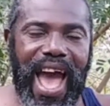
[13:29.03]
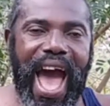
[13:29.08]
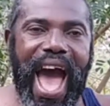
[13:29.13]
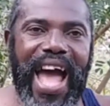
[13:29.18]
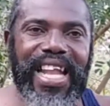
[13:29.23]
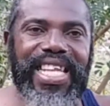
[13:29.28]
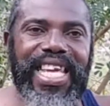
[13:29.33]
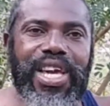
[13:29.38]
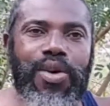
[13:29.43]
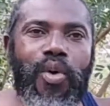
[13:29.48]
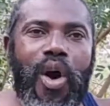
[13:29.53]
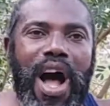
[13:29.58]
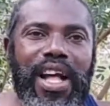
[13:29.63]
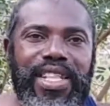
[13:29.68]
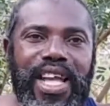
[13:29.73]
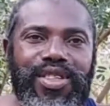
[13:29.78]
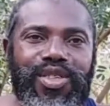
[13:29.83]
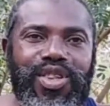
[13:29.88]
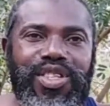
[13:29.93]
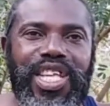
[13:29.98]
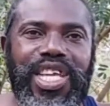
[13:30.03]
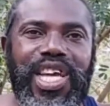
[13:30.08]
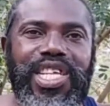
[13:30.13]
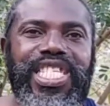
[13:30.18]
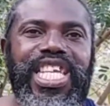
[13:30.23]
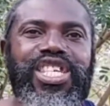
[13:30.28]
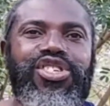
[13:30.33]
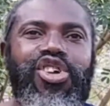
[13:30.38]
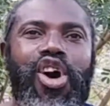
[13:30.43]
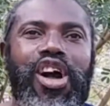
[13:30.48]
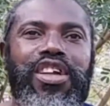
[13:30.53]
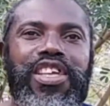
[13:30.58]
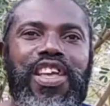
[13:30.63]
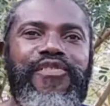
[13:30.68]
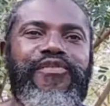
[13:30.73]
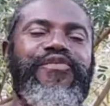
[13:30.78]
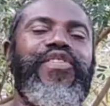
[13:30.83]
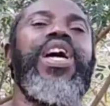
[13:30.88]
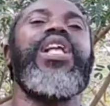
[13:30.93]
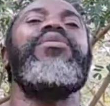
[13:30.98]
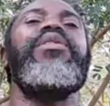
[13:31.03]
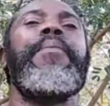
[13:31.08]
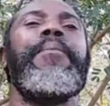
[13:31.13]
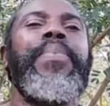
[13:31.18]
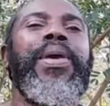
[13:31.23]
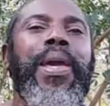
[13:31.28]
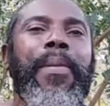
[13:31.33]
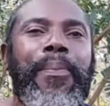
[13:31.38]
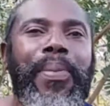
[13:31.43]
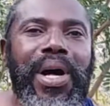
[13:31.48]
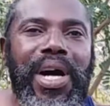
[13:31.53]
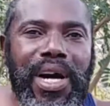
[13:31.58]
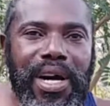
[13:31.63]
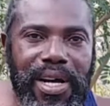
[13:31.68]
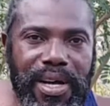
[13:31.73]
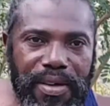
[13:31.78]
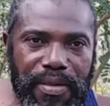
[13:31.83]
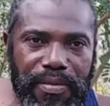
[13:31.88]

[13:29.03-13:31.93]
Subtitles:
And he wanted to see the churches filled with people.